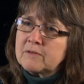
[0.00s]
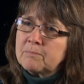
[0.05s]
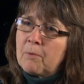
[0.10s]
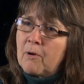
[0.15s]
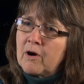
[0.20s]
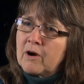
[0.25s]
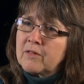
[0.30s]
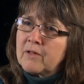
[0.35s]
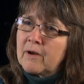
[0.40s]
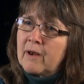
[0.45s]

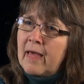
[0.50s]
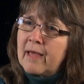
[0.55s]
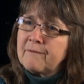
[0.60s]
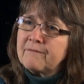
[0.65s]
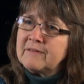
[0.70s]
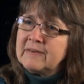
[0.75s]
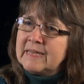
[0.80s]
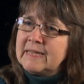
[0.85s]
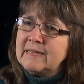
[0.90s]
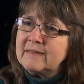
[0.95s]
part of their
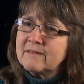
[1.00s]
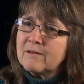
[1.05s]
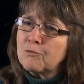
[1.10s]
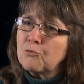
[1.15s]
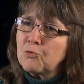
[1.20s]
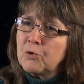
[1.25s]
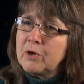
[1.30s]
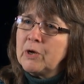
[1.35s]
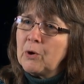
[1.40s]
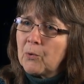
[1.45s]
life needs a
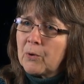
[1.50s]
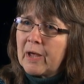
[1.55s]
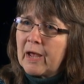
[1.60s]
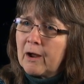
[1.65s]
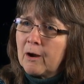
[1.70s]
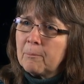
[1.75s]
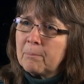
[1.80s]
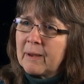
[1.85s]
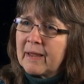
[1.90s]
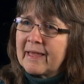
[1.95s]
real
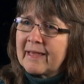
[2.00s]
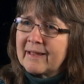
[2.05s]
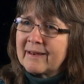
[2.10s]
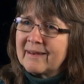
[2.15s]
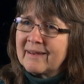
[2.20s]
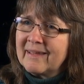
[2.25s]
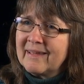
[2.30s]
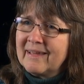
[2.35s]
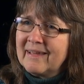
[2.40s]
care plan.